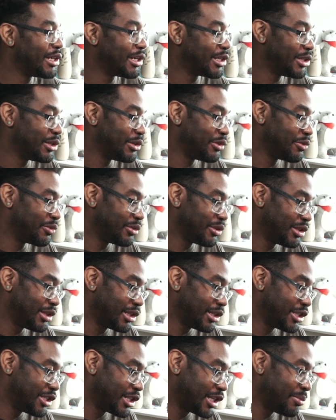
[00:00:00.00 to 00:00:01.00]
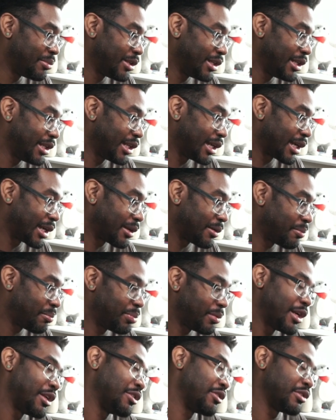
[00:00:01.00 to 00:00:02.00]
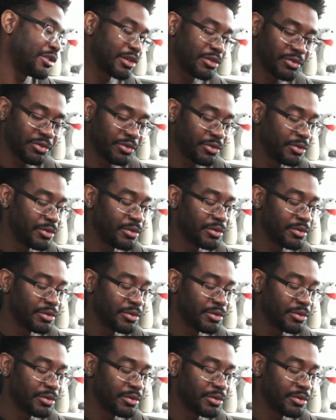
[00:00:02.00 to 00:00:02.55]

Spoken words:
You legitimately like played yourself.